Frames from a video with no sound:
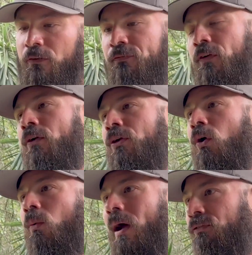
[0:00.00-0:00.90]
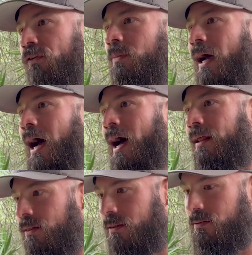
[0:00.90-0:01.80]
further away from God,
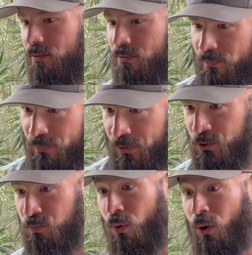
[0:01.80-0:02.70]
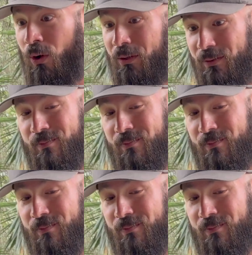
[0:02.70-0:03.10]
there's more